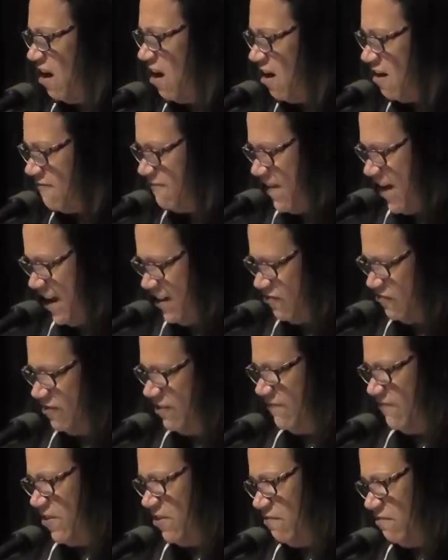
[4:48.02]
car
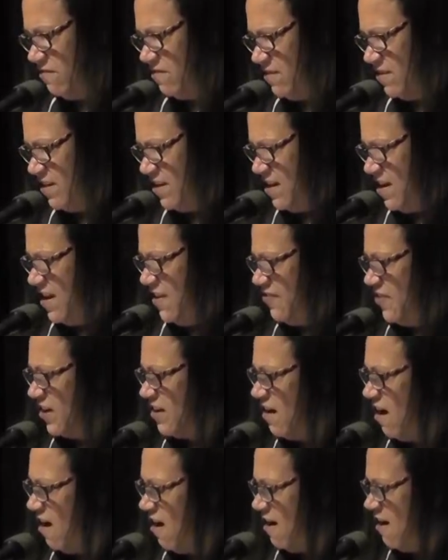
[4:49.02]
factory folk, the
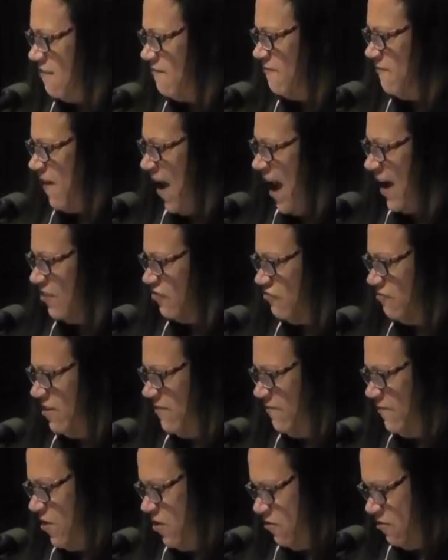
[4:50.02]
car factory
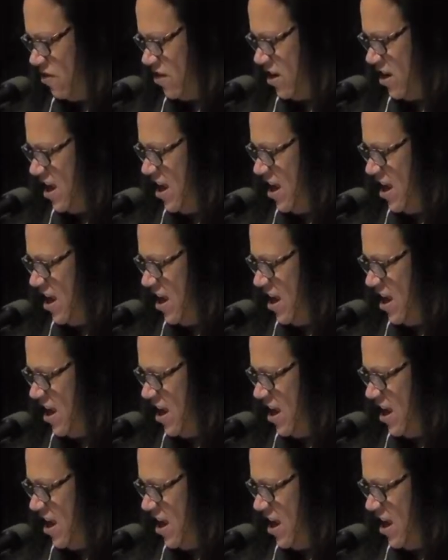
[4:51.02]
folk,